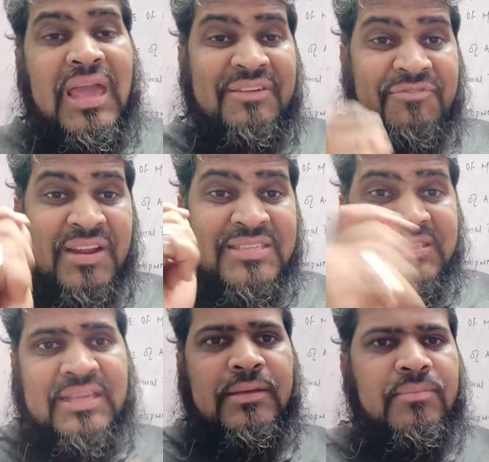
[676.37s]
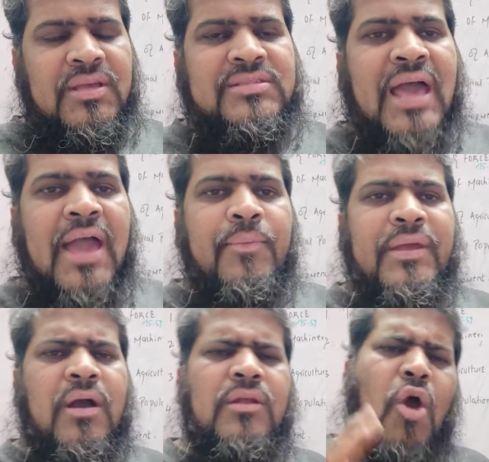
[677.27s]
Every scheme is
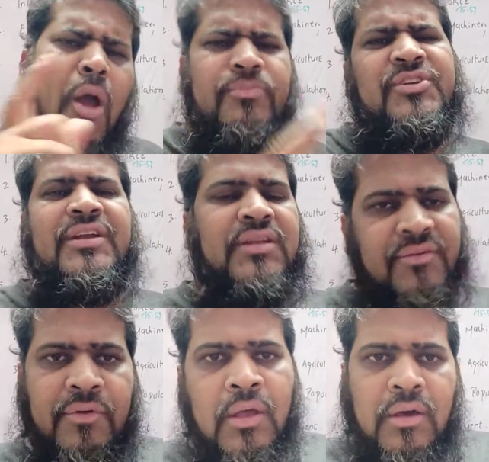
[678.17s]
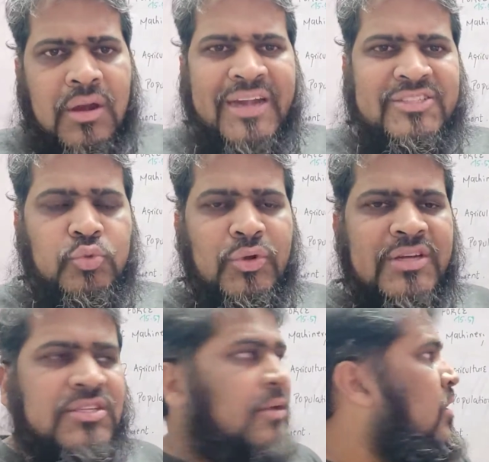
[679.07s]
having an objective. Right,
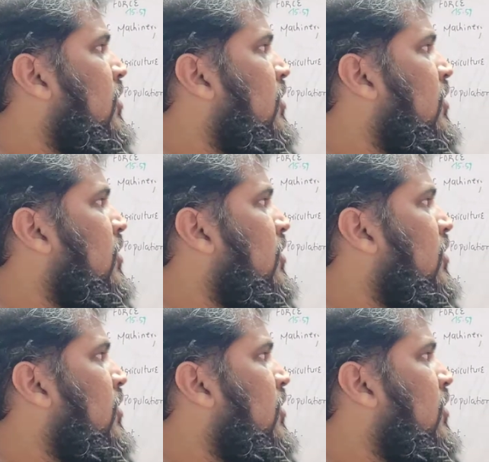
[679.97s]
students?